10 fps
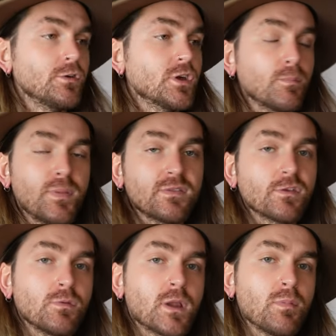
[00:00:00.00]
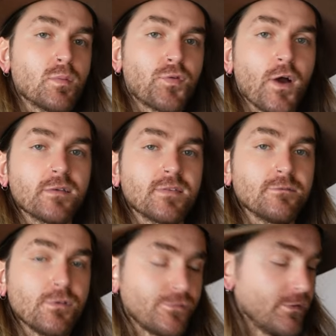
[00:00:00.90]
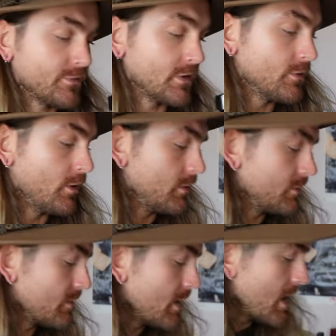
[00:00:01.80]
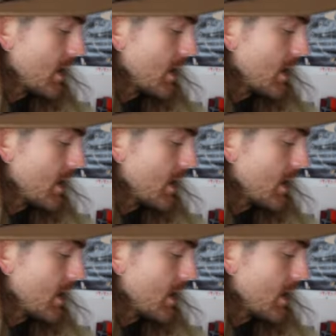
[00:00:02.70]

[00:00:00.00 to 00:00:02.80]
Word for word: you can pick this one up at Priceline for $50.